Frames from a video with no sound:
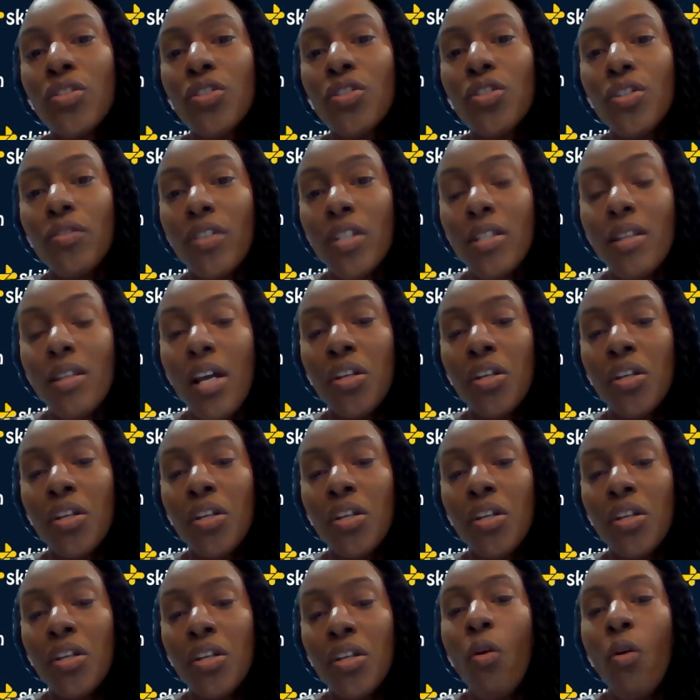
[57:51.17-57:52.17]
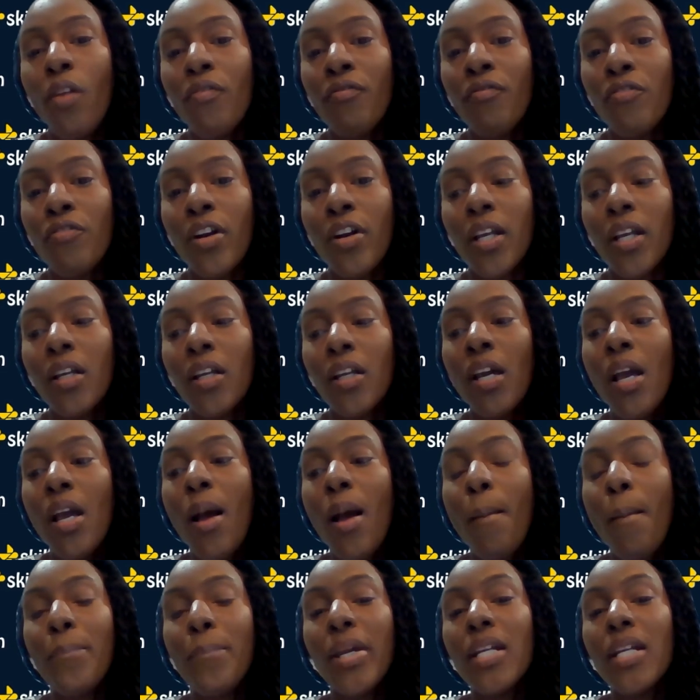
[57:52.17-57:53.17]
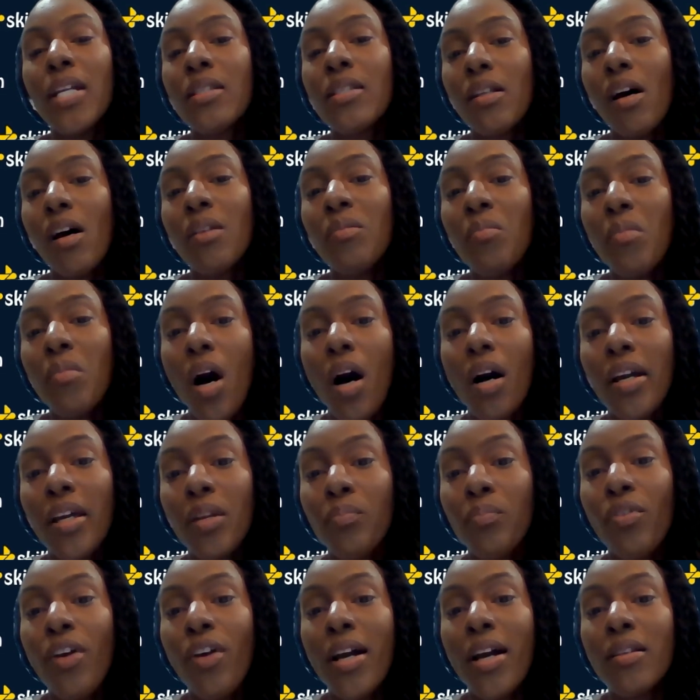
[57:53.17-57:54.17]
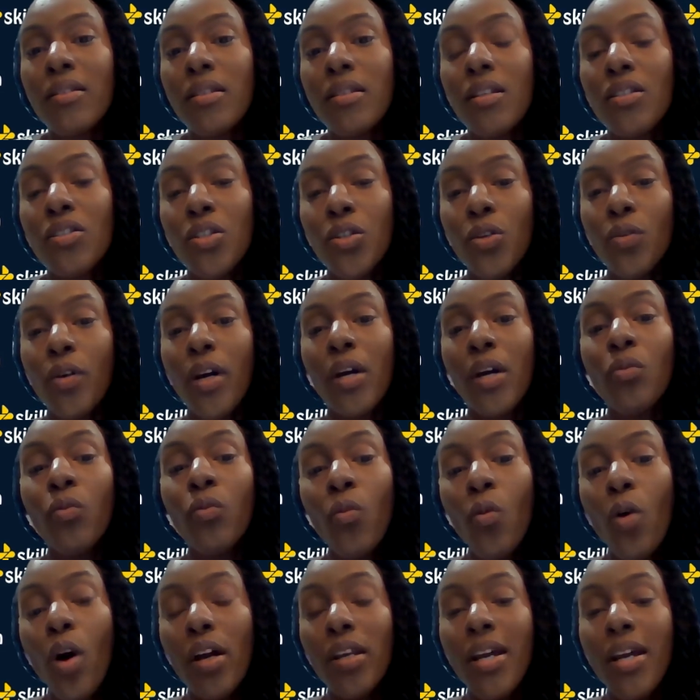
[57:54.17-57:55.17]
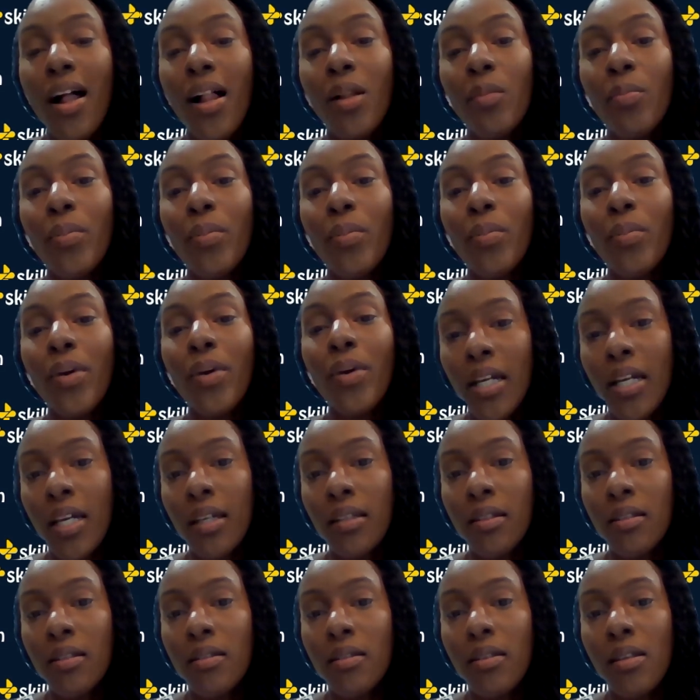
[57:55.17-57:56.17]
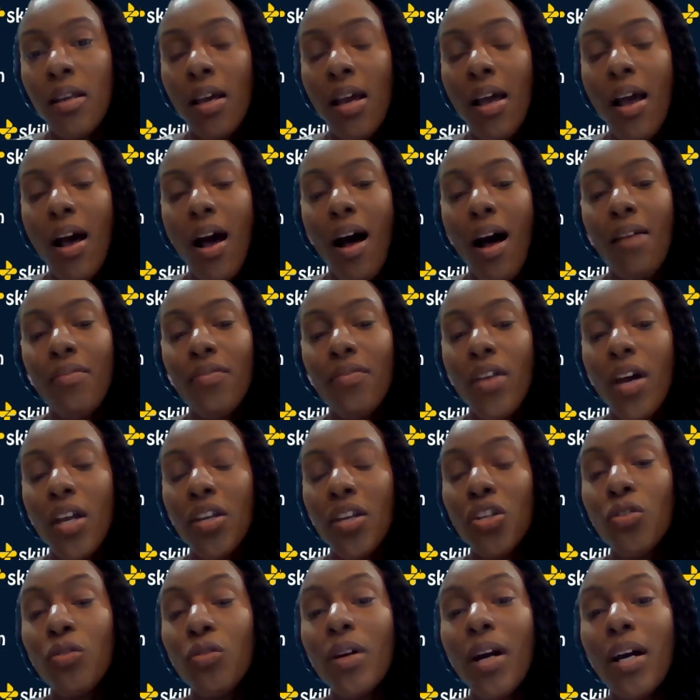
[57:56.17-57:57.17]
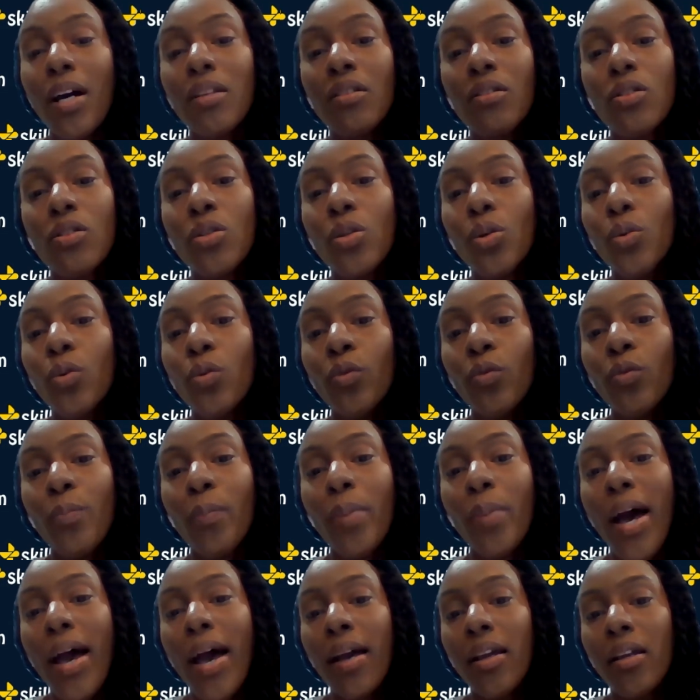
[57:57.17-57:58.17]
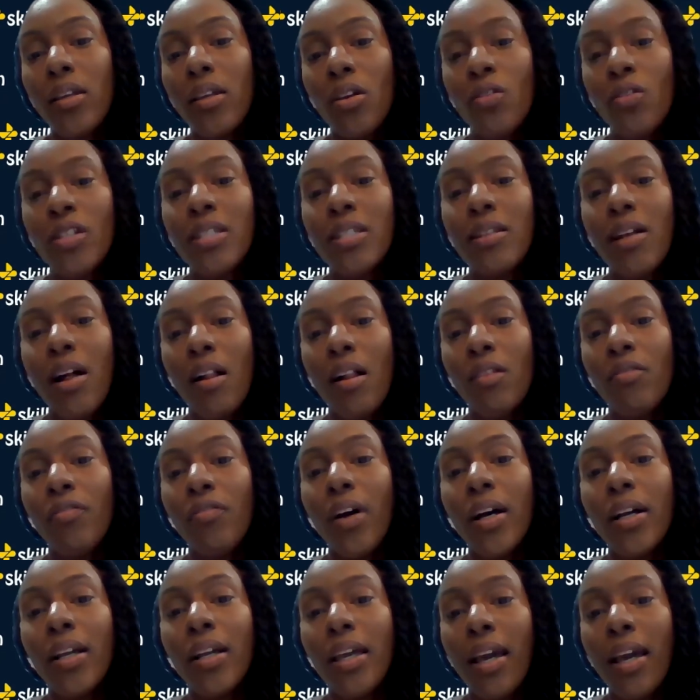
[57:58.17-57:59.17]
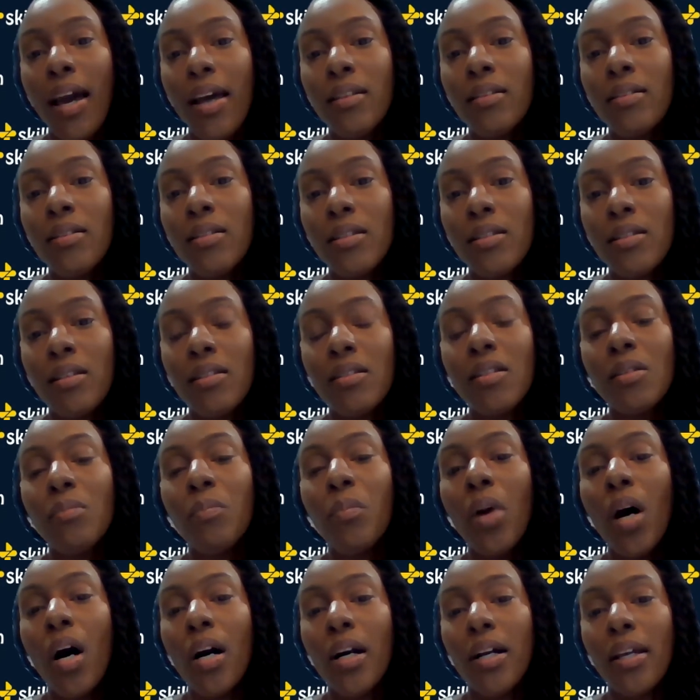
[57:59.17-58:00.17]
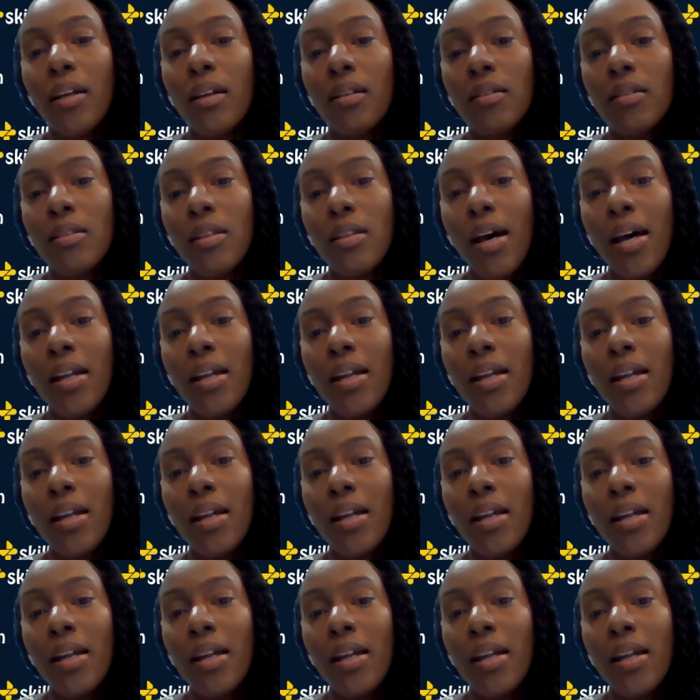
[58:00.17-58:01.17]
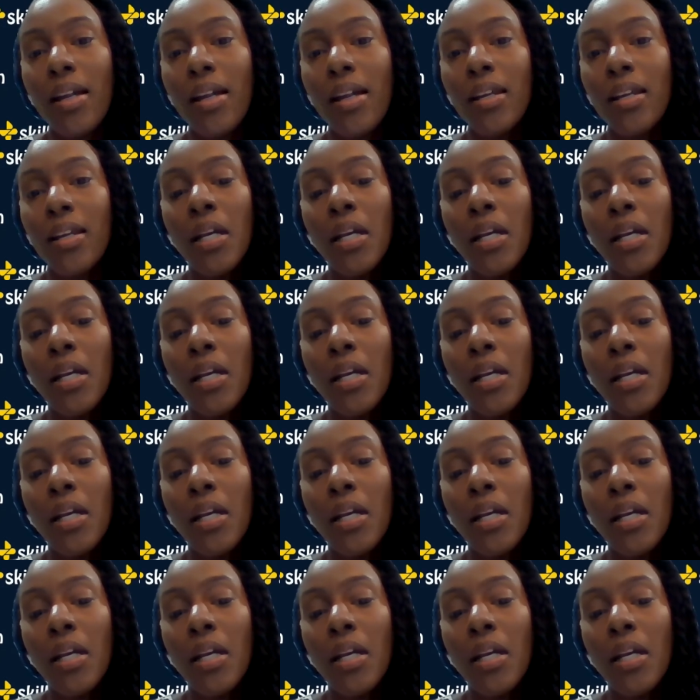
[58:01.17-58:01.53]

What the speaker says: service that you are offering based on market prices. You can, one, help inform the market, and then you can, two, peg yourself against the markets at the end of the day,